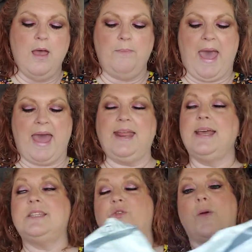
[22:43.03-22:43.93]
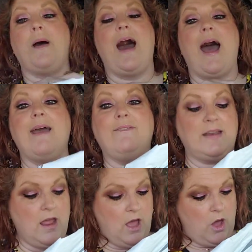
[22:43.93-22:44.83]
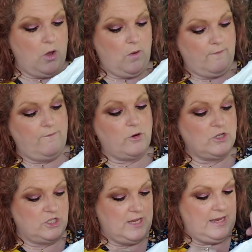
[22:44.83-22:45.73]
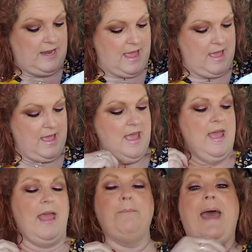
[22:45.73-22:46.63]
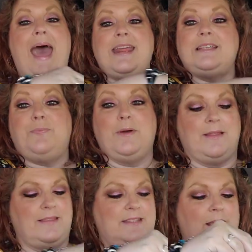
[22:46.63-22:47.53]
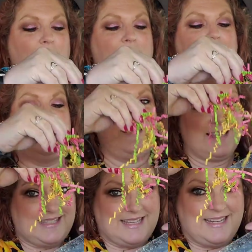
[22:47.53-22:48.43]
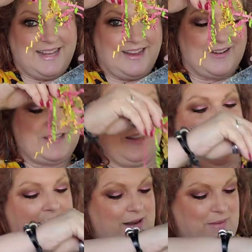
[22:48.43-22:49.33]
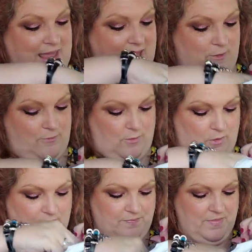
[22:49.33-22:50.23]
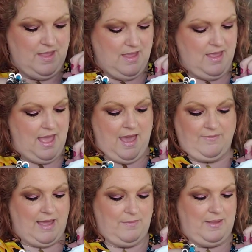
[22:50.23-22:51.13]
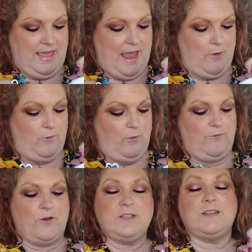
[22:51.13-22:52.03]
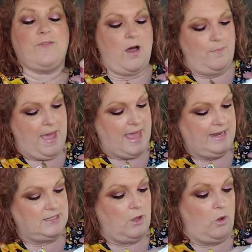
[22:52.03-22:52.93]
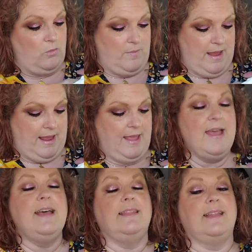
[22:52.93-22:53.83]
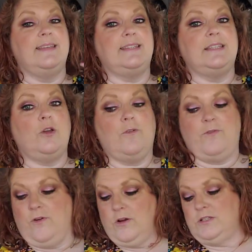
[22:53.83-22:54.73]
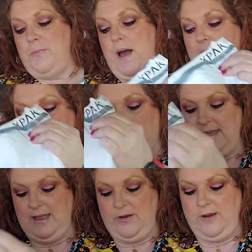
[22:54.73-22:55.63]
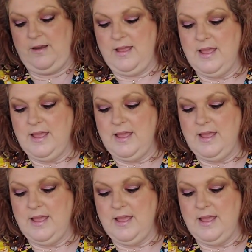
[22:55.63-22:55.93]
Patty is from Ivanhoe, Virginia. And Patty's put stuff like this in here, so I got to be careful. I've got to be careful. First of all, Patty told me that this is her first pocket letter.